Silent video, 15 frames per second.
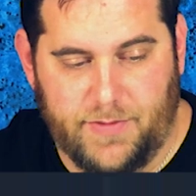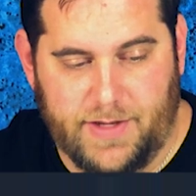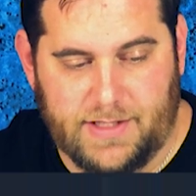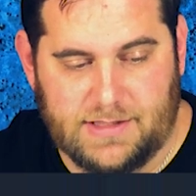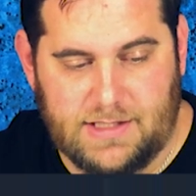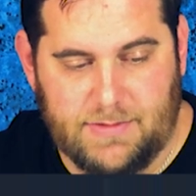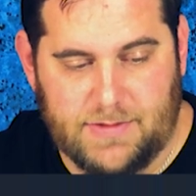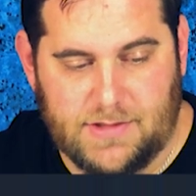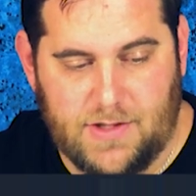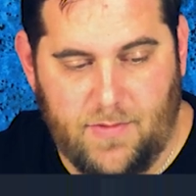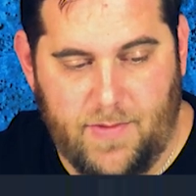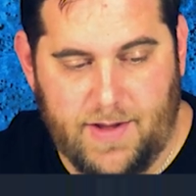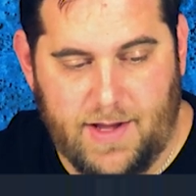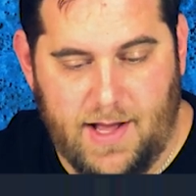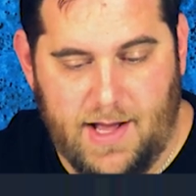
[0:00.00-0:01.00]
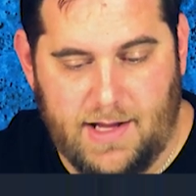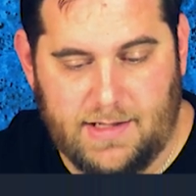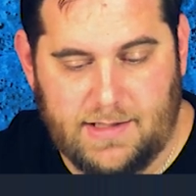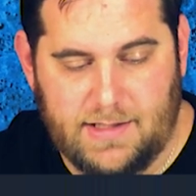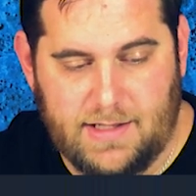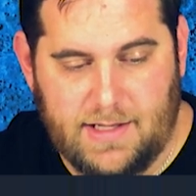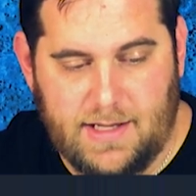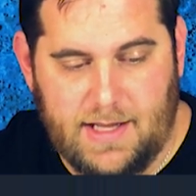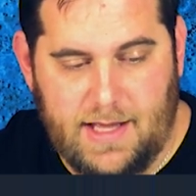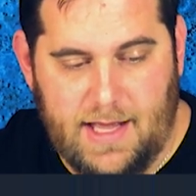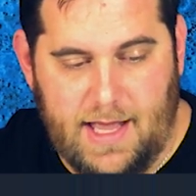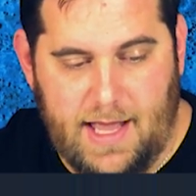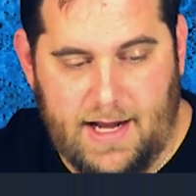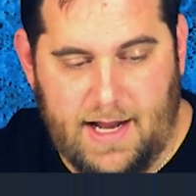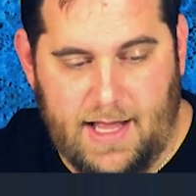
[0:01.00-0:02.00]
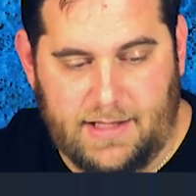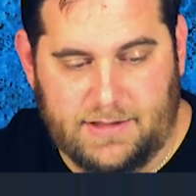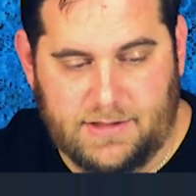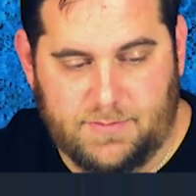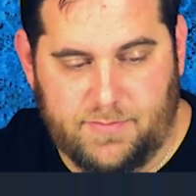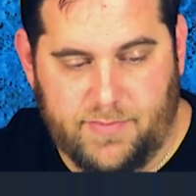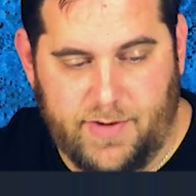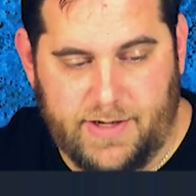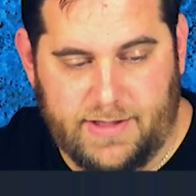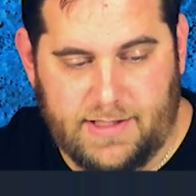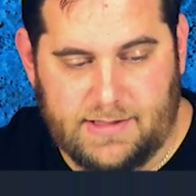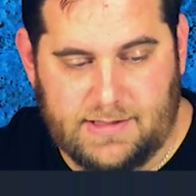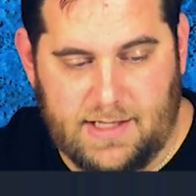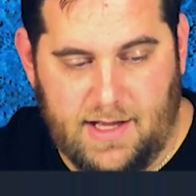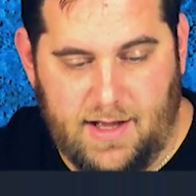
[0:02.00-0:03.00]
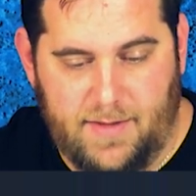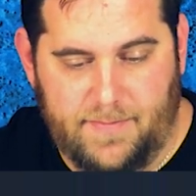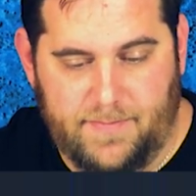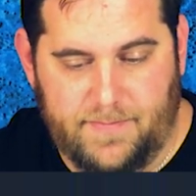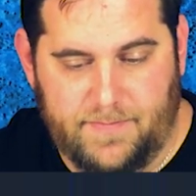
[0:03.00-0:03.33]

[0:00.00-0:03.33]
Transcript: we can see what's going on. And I'll just bring this up.